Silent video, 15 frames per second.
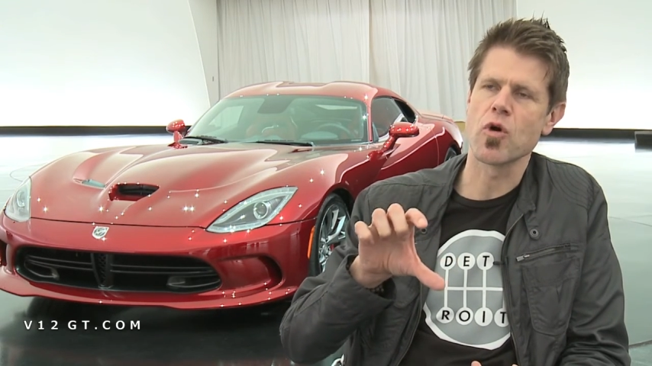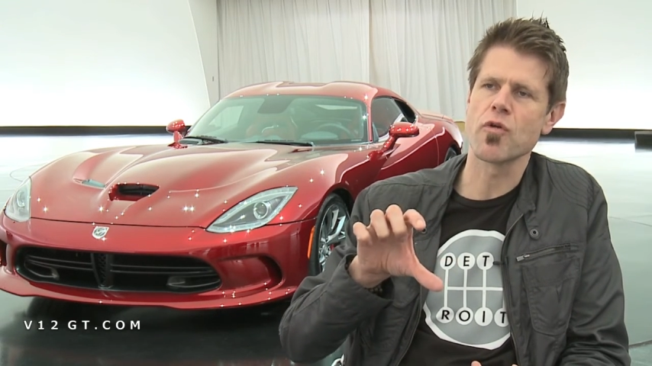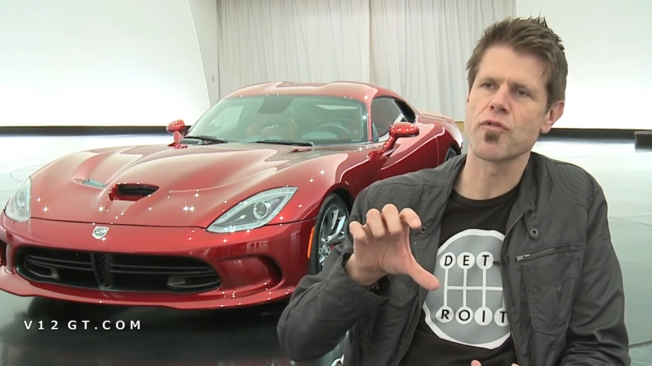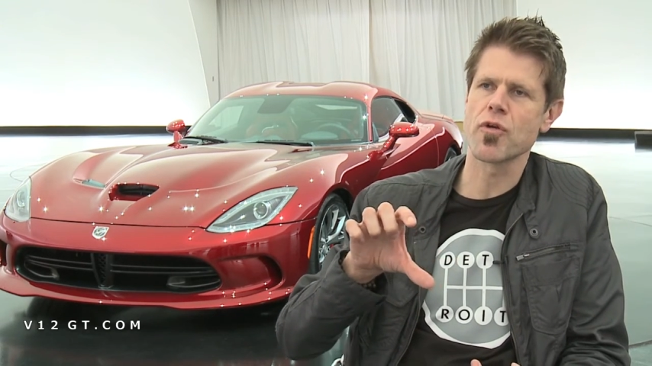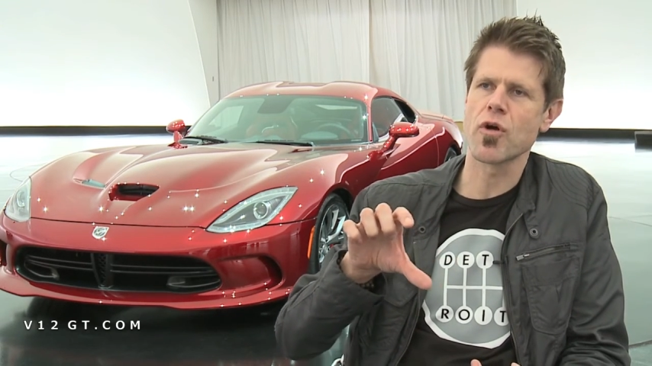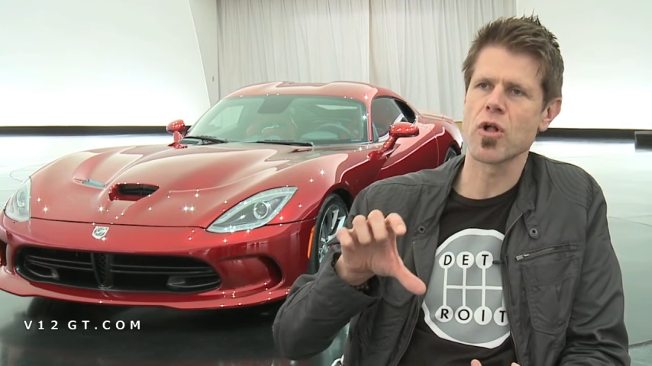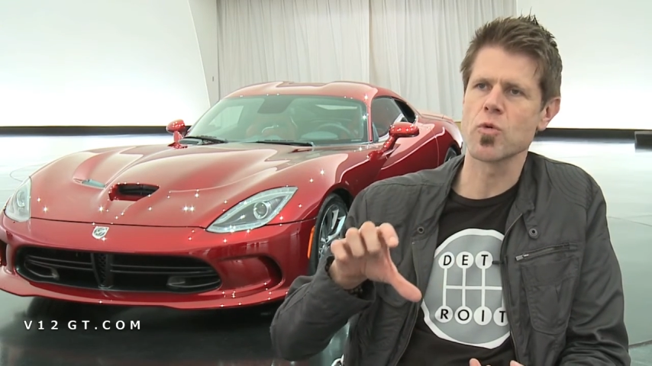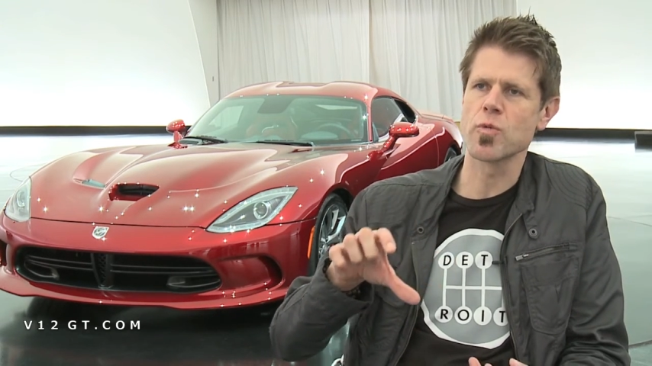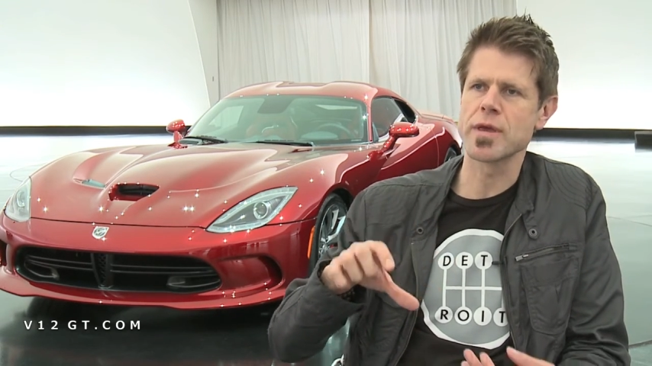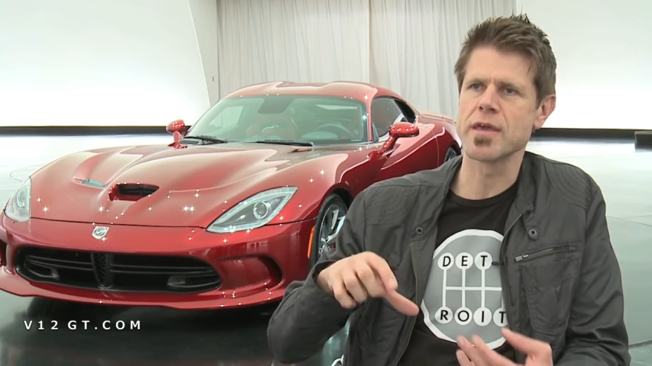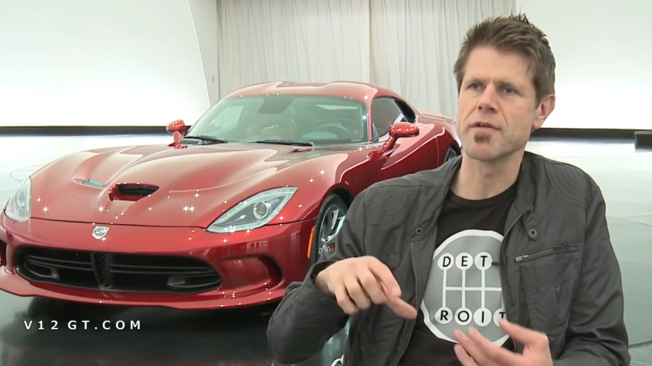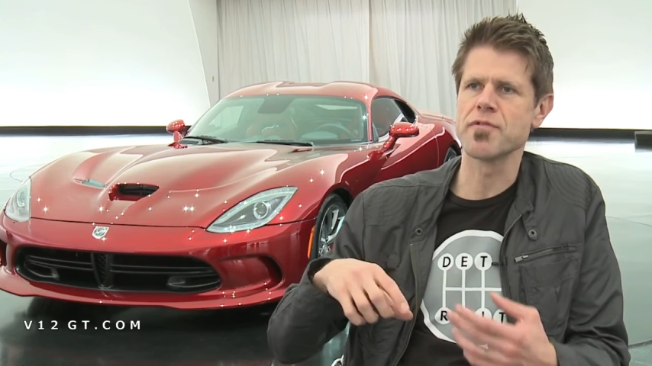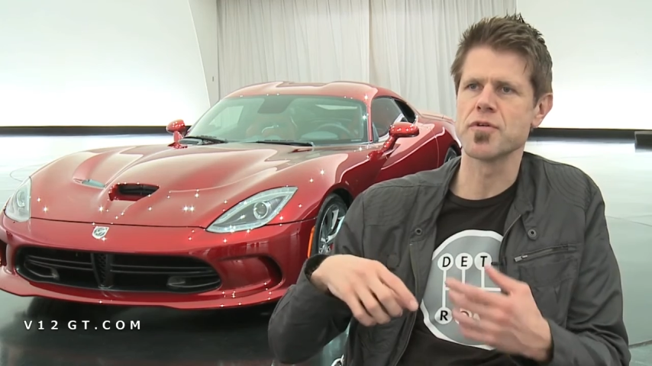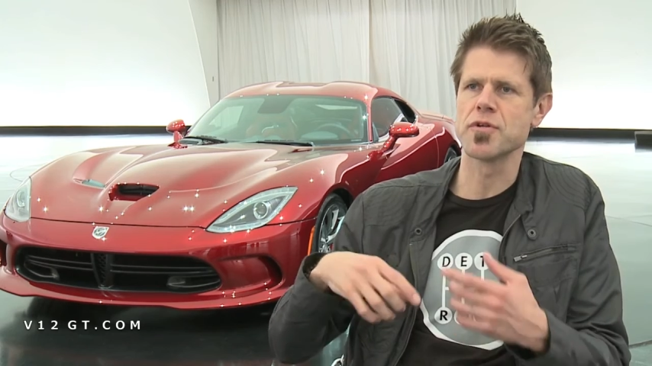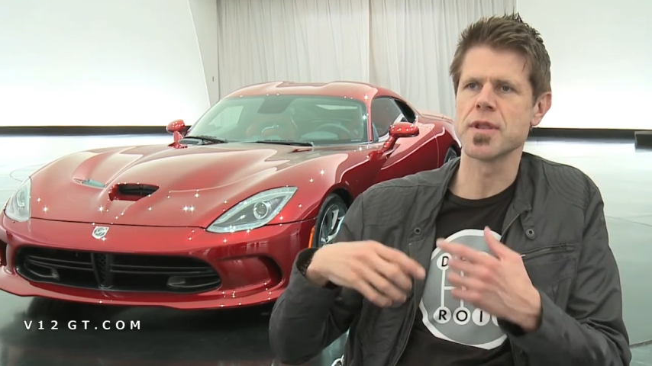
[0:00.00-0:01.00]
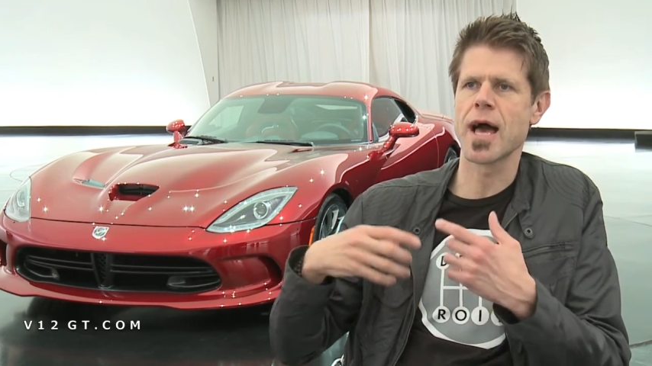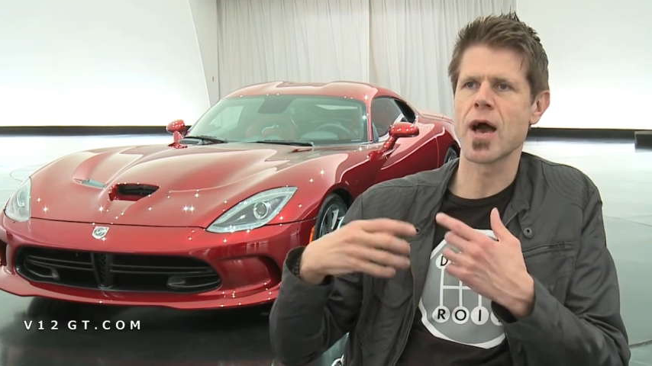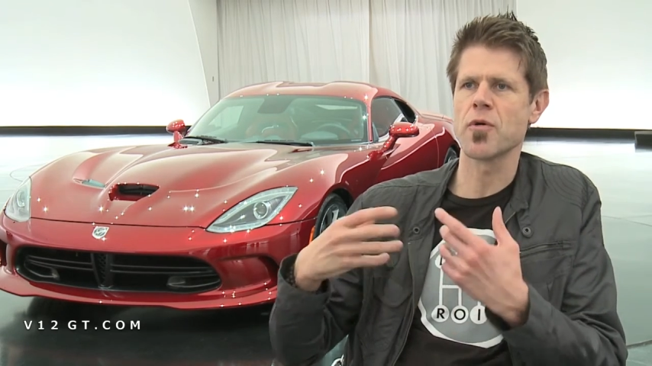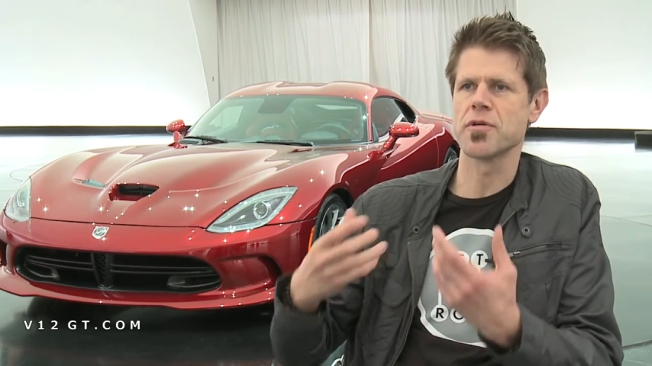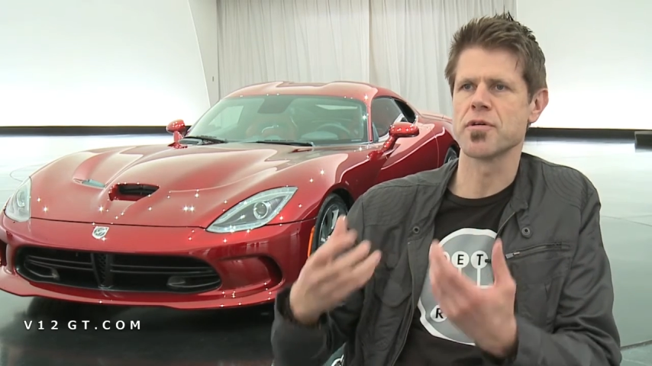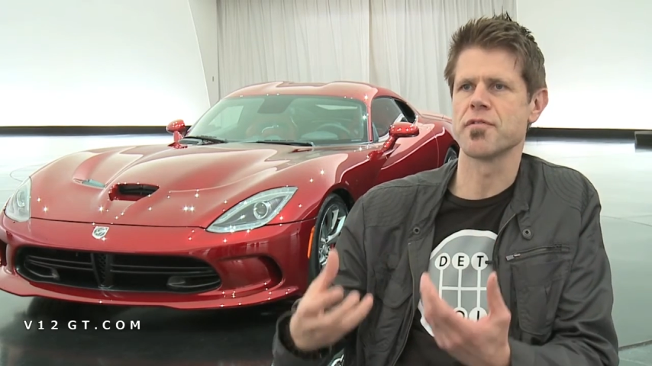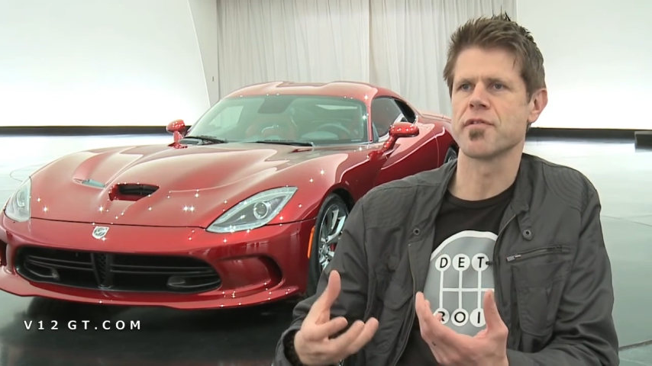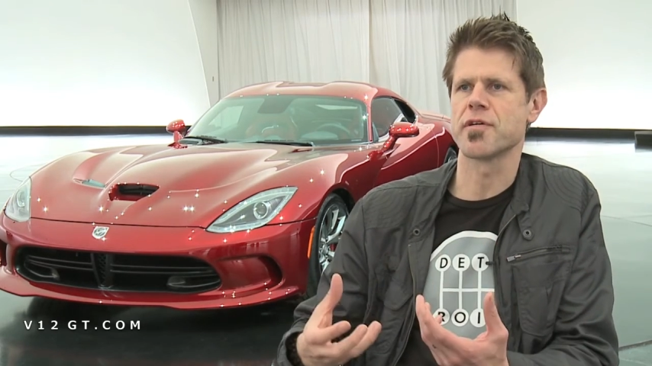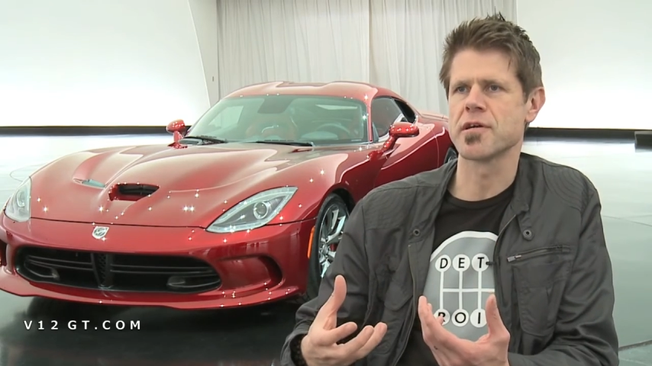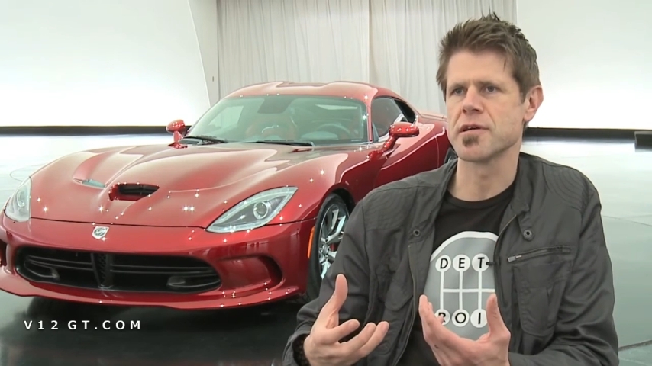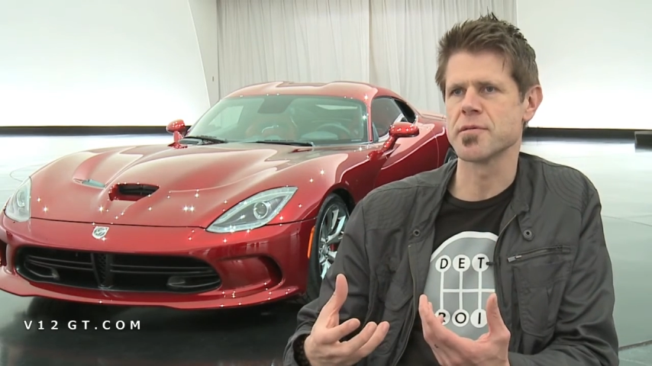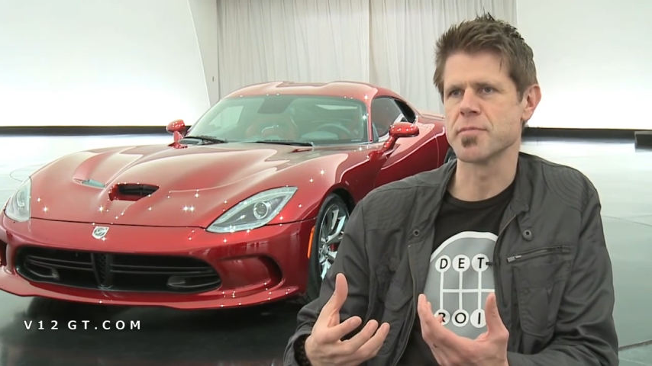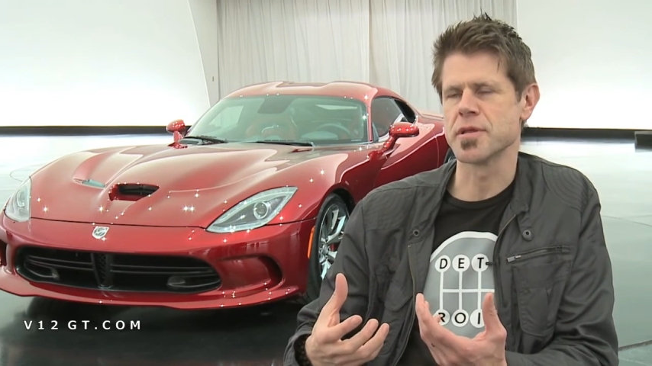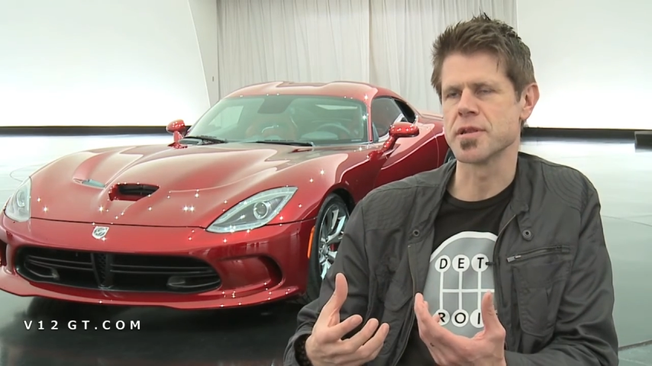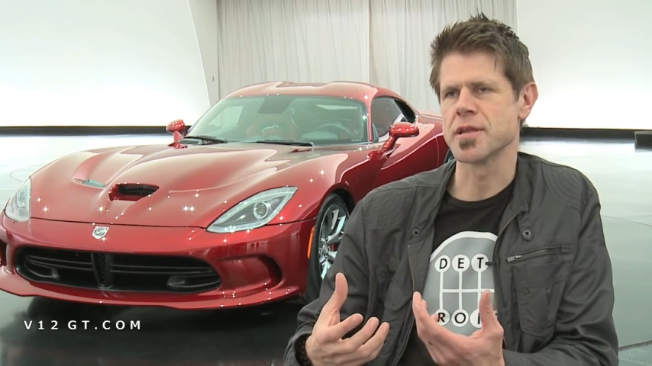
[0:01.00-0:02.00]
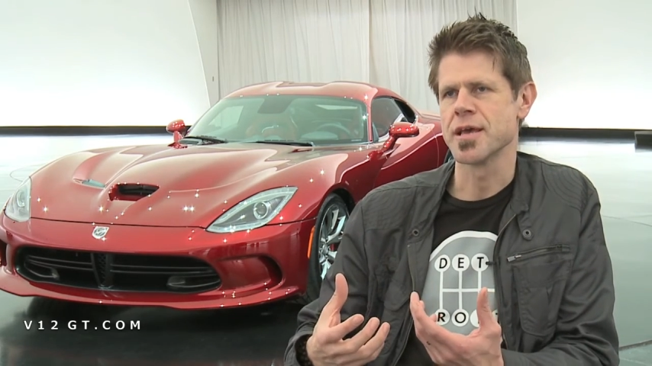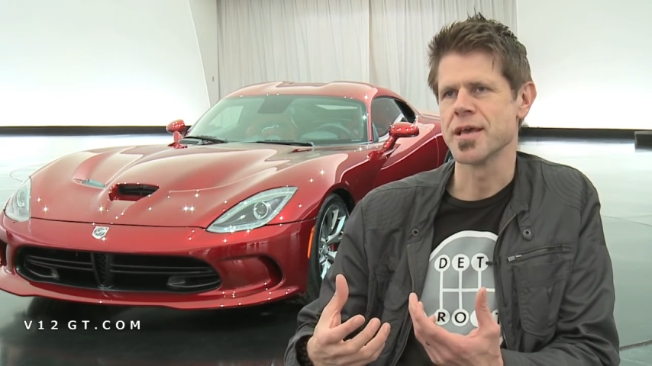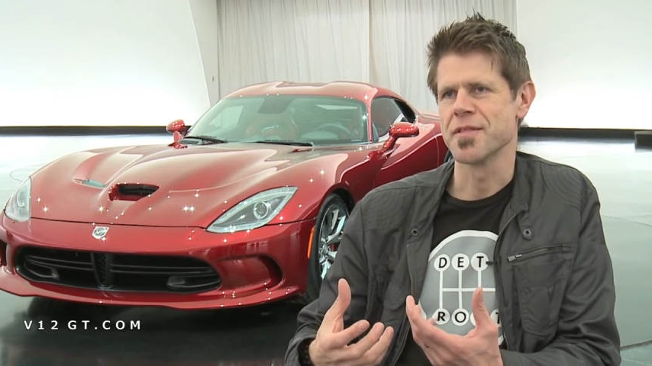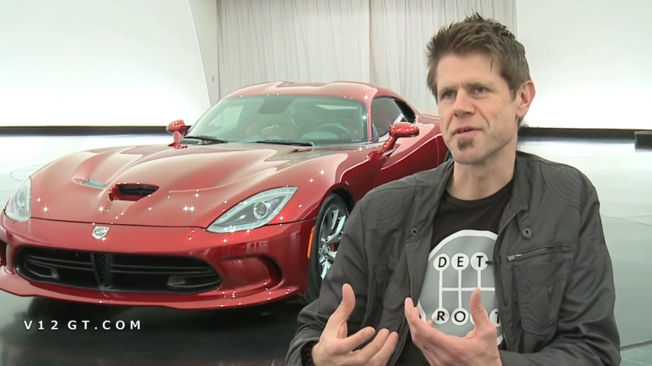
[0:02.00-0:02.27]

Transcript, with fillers: Overall, we give you now an environment